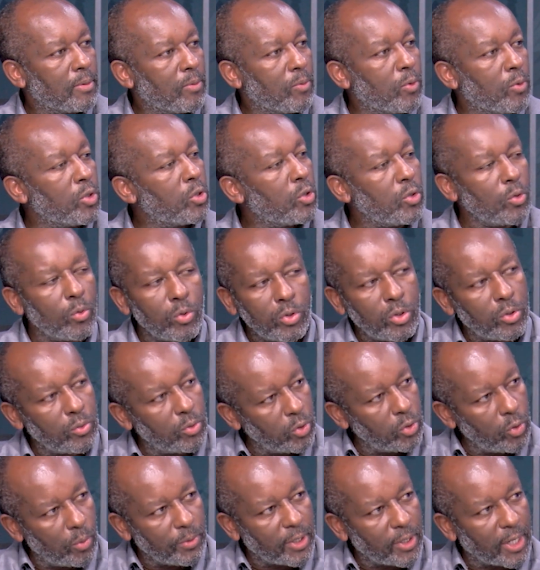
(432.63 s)
What's
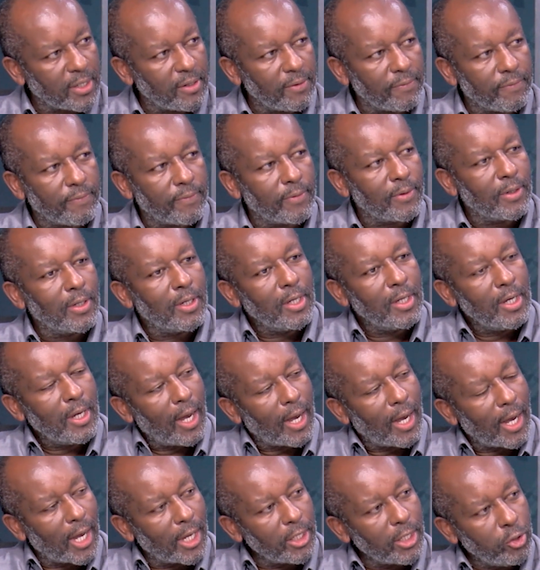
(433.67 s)
your objective?
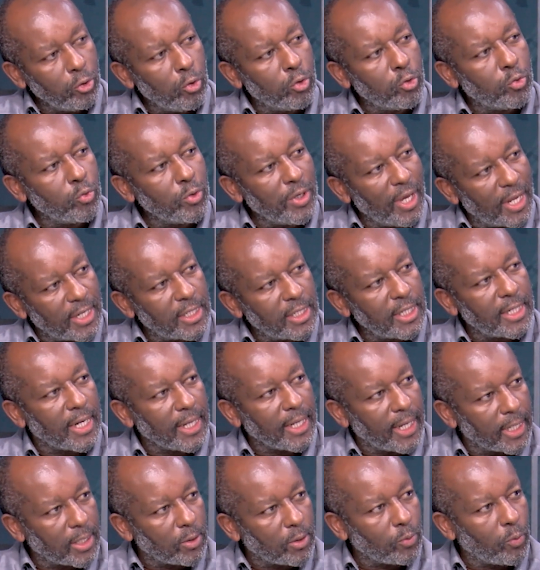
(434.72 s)
Do you want to get in and
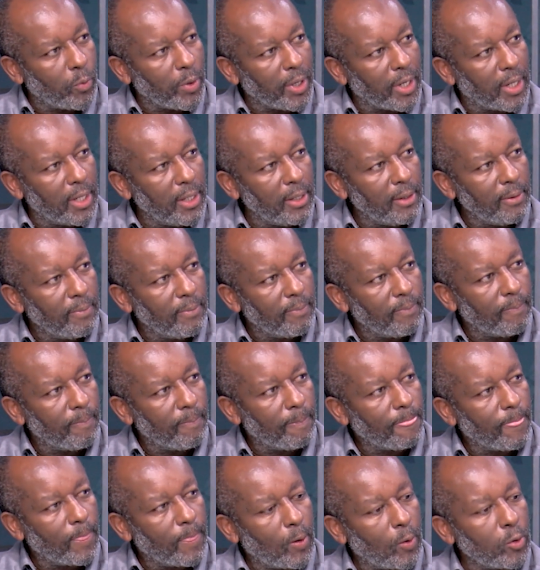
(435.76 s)
get out quickly,
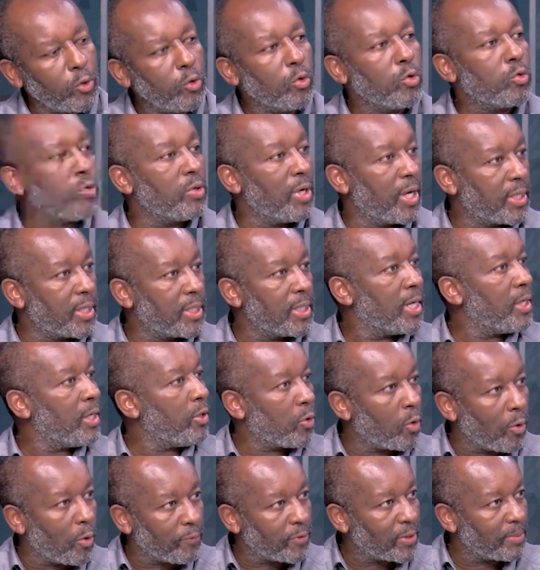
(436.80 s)
or do you want to get in and you're
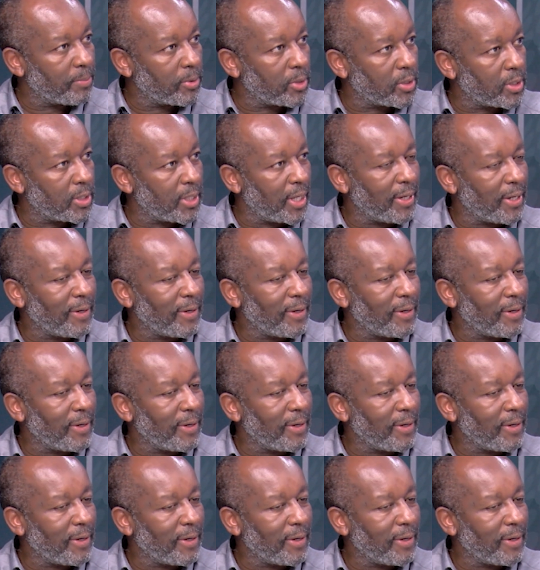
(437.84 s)
comfortable staying?